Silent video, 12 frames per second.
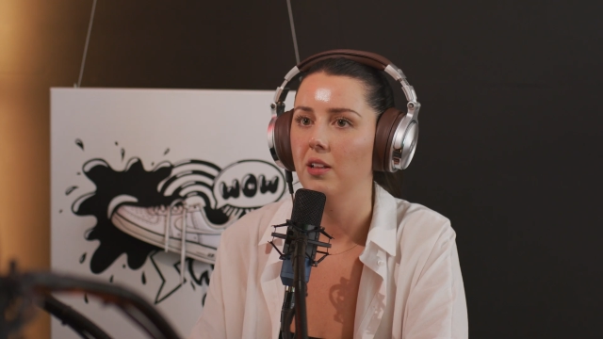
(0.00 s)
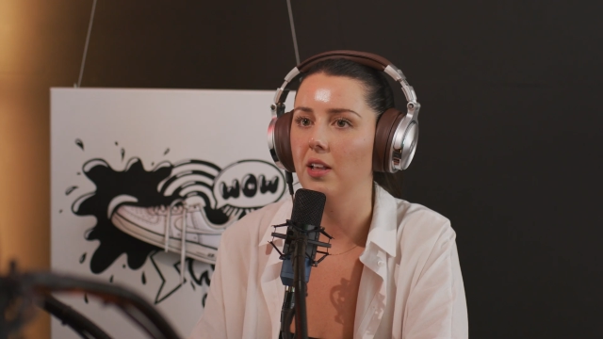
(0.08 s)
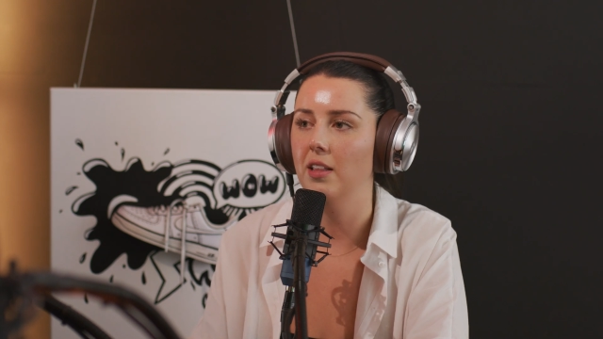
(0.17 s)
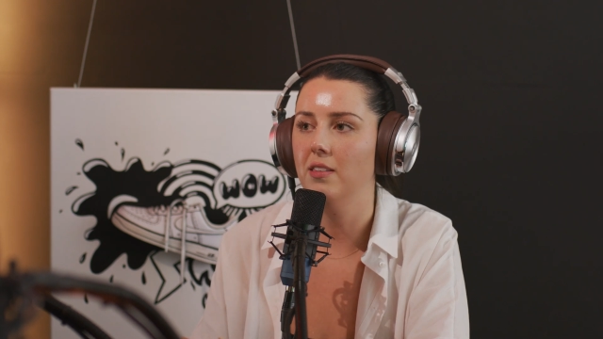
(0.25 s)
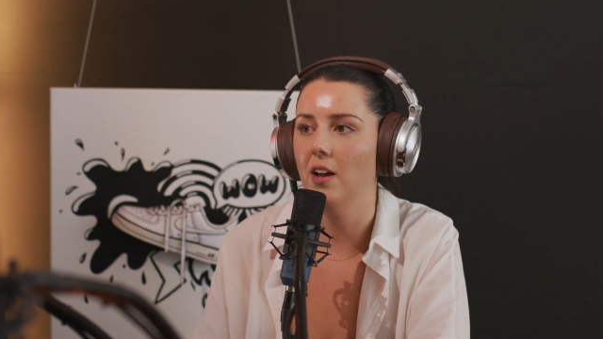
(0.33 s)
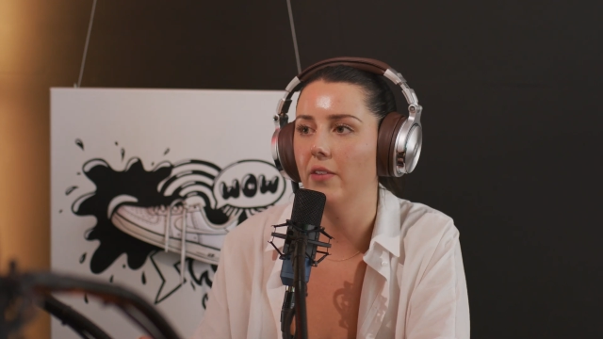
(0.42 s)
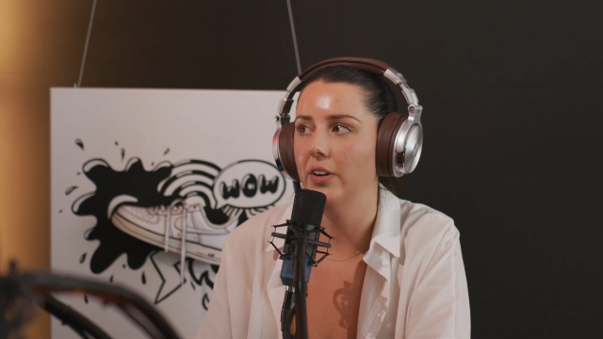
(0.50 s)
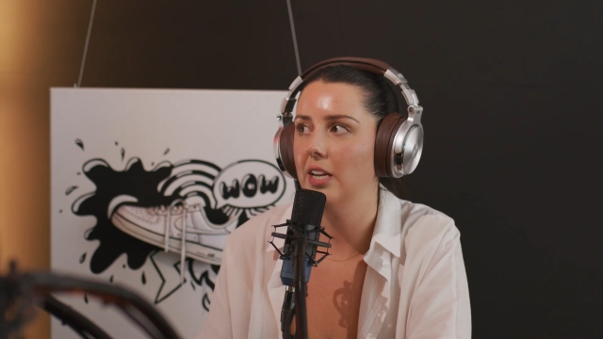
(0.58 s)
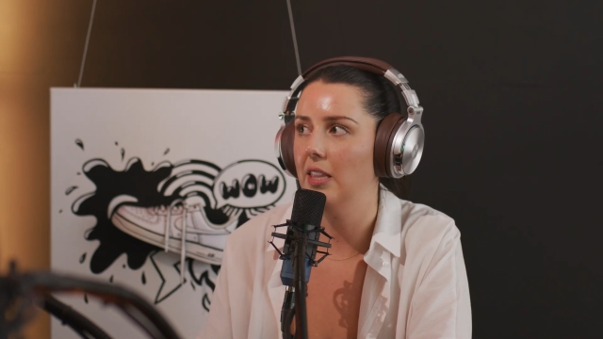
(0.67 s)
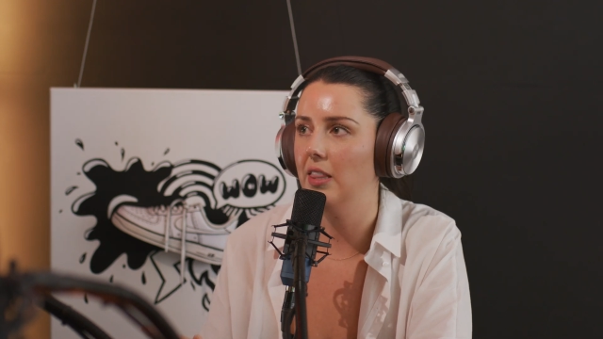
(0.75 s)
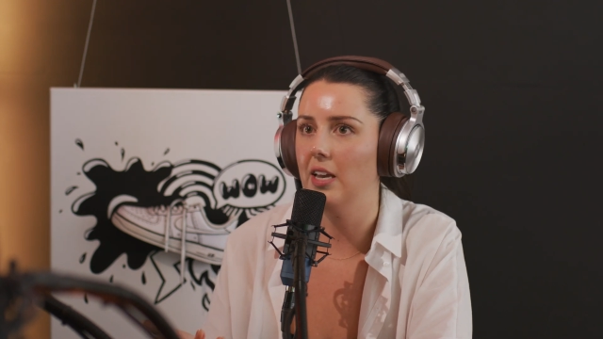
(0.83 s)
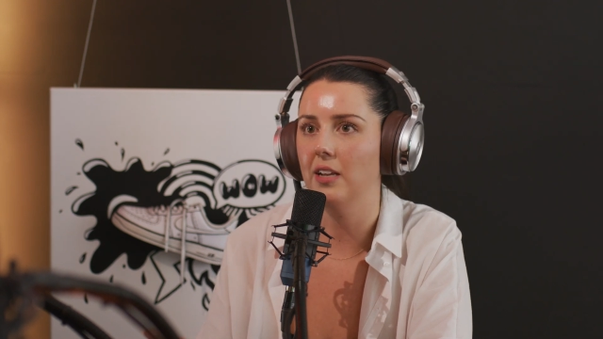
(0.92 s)
it's not every day
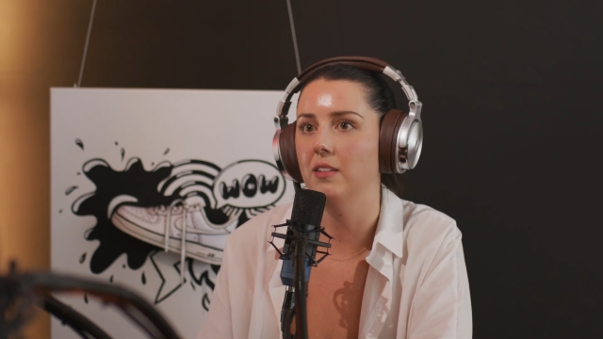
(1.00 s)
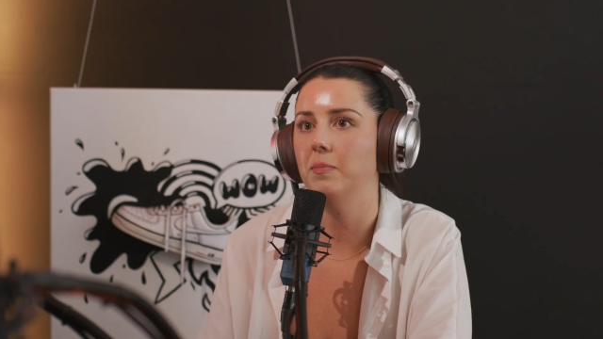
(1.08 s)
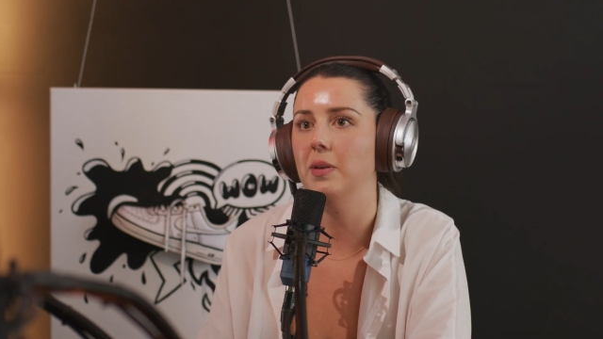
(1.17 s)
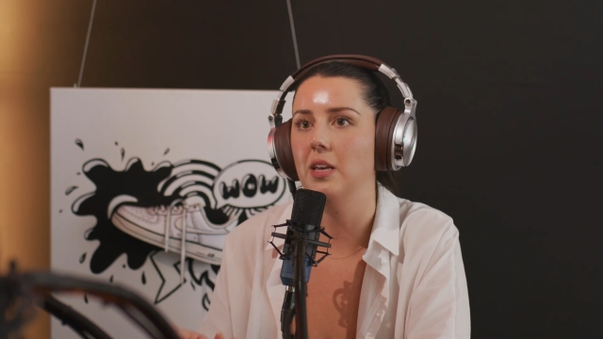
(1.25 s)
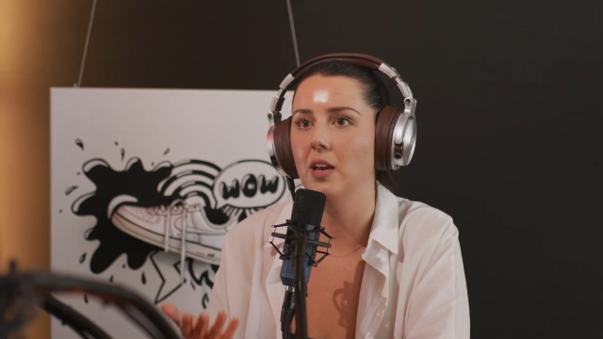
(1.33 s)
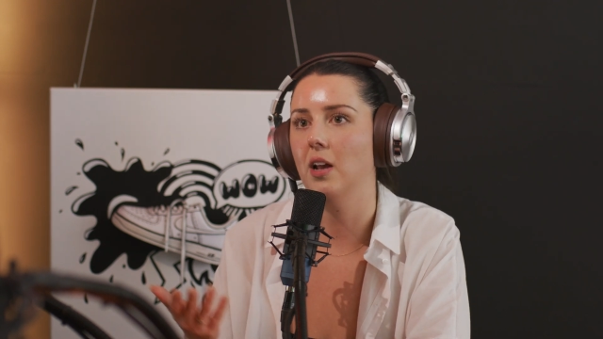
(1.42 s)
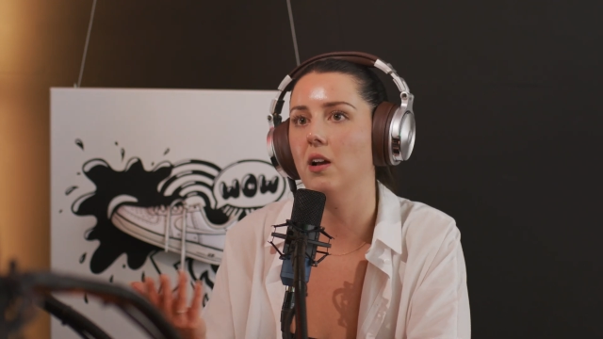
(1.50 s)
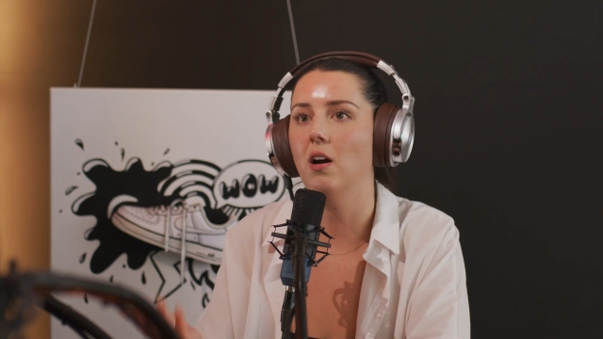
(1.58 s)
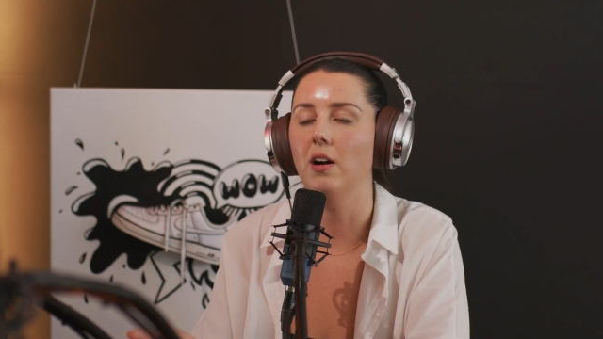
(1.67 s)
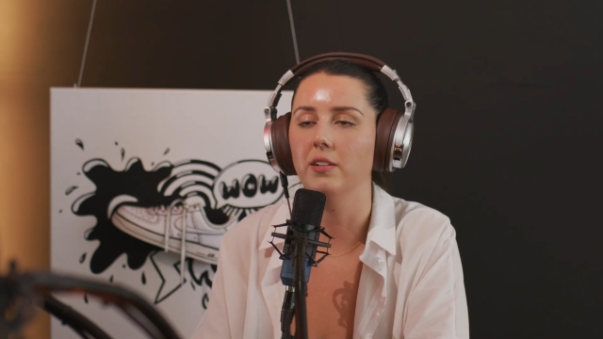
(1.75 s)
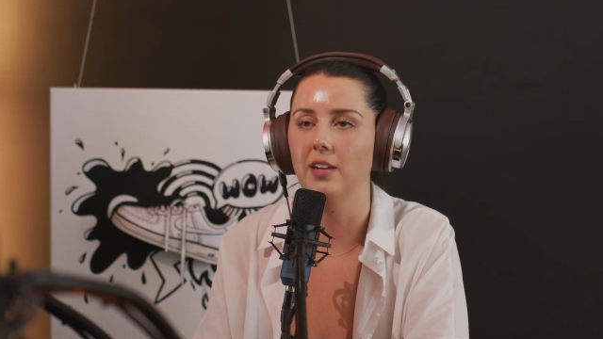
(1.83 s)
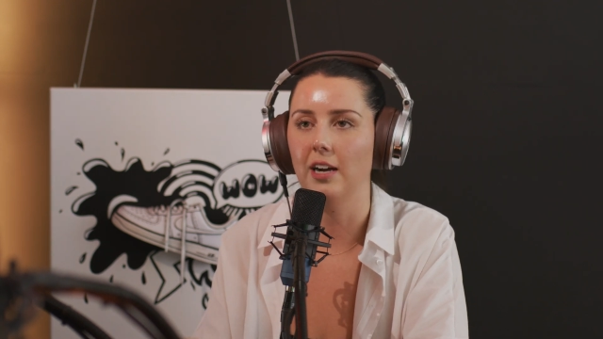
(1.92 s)
that they get to be in
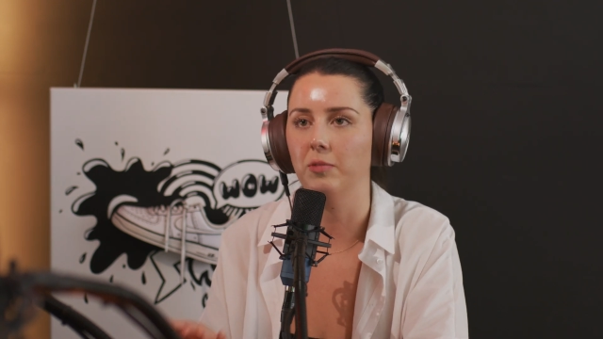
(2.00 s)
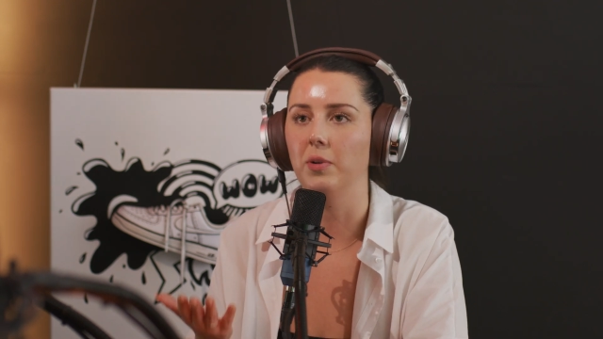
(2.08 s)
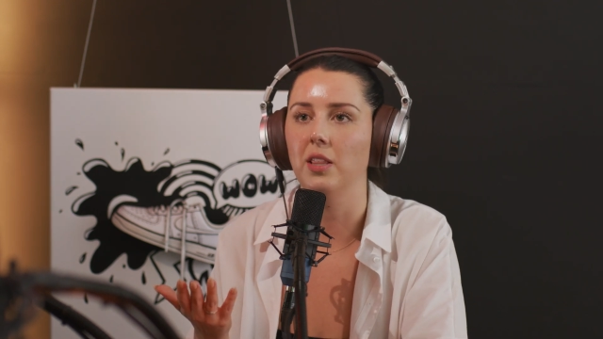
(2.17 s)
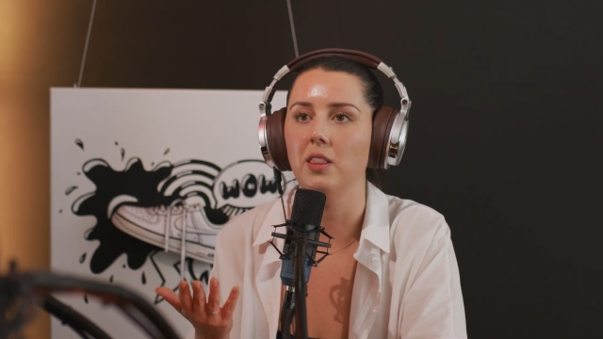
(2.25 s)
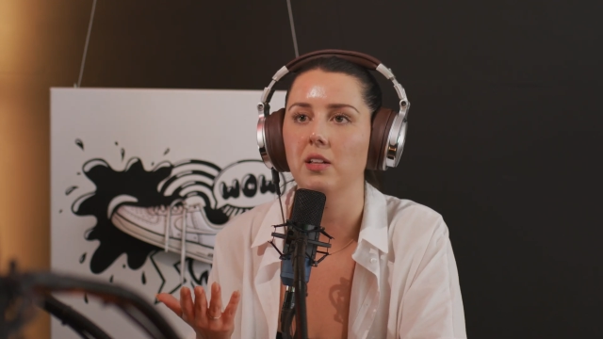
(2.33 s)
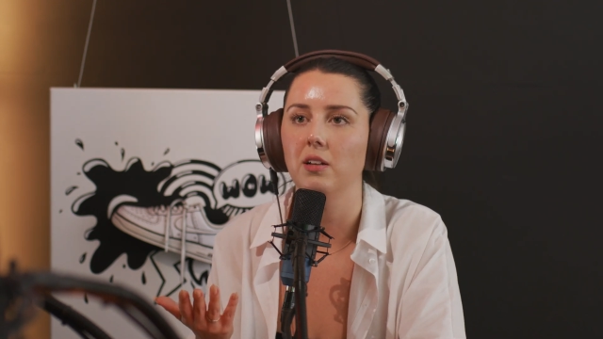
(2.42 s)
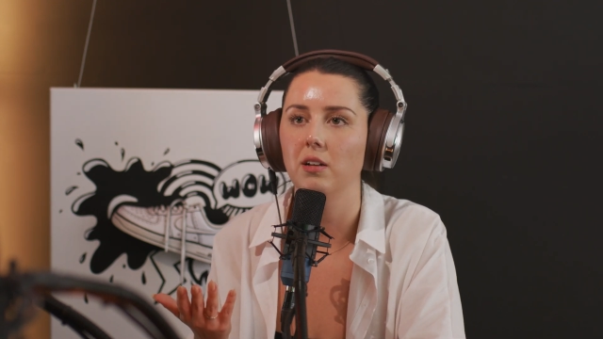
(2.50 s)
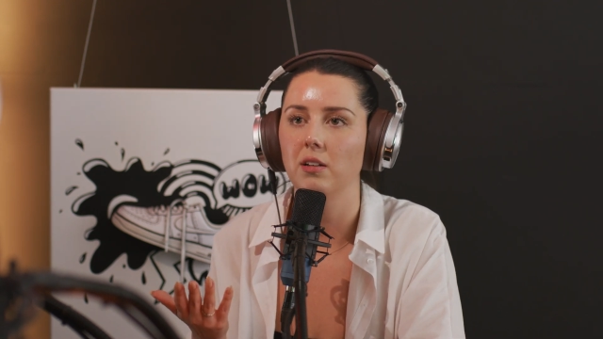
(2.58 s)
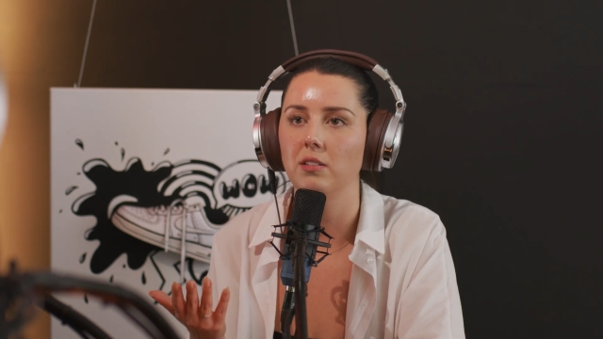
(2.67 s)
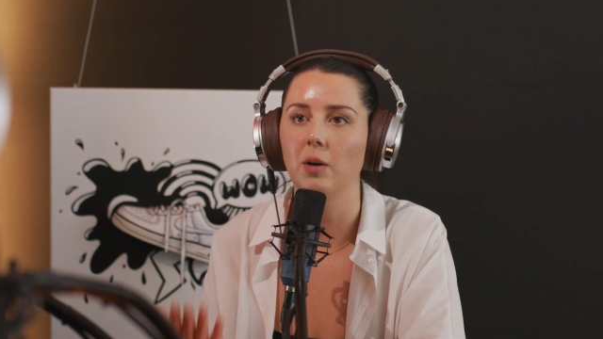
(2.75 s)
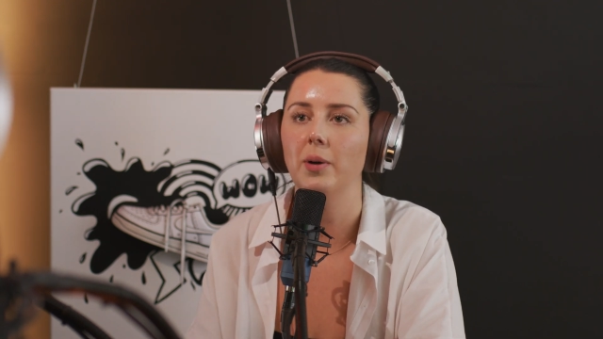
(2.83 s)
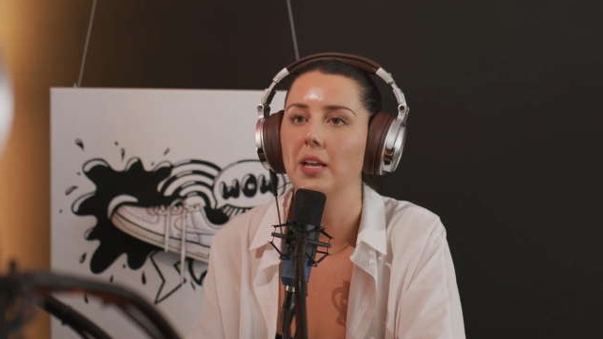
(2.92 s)
contact with
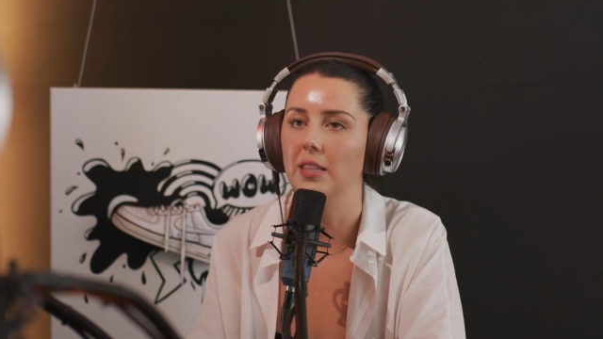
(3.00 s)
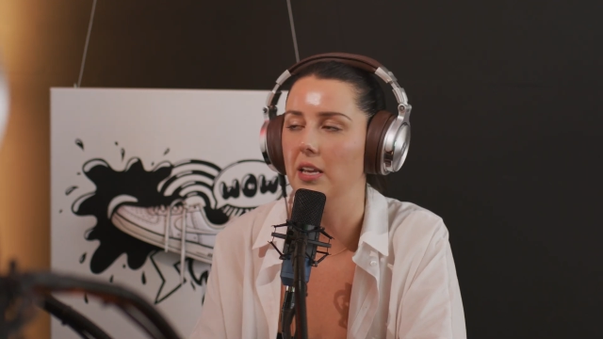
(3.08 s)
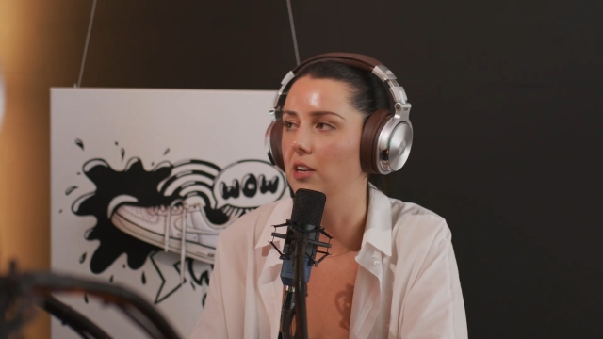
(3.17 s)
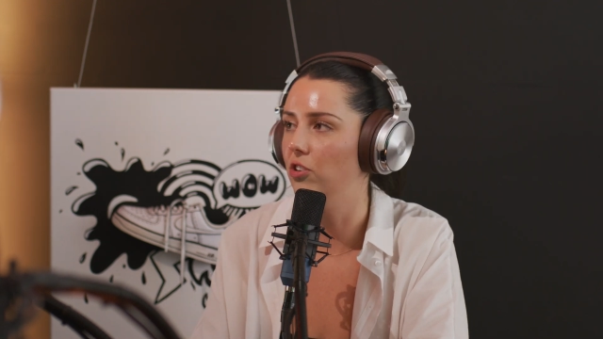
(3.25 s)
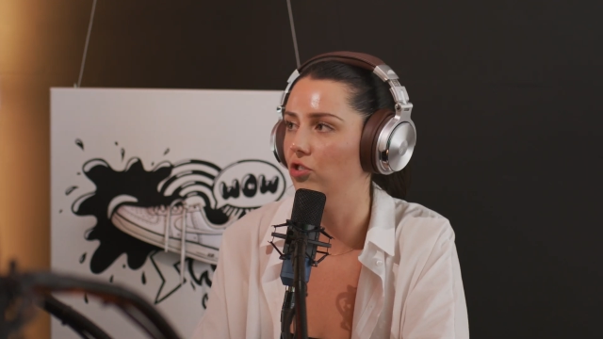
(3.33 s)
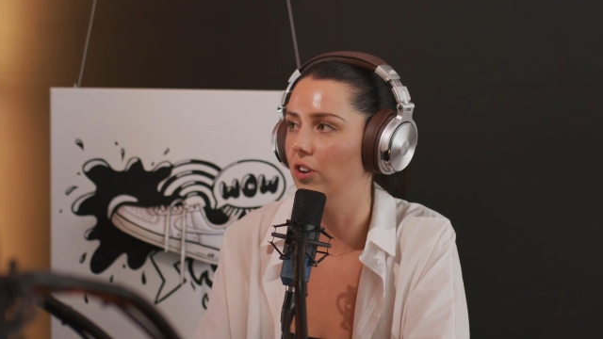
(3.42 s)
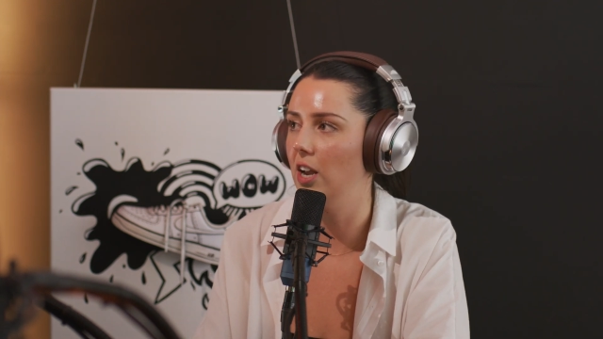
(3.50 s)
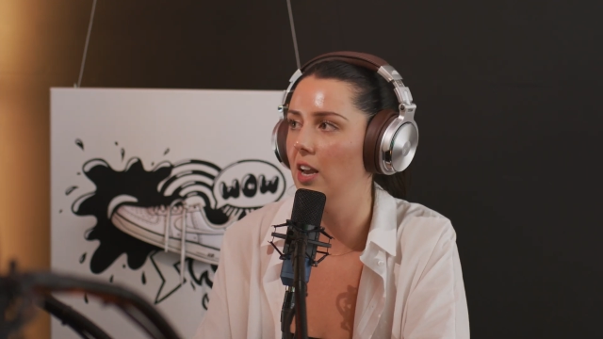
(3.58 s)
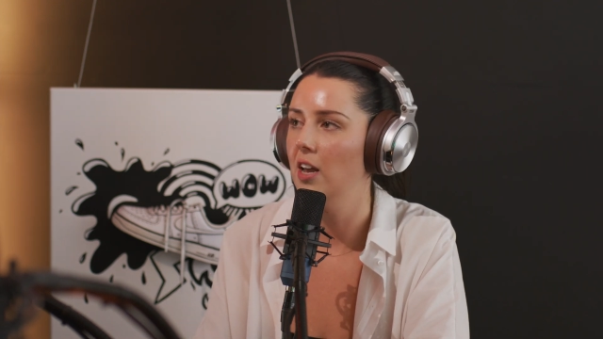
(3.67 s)
someone in the industry.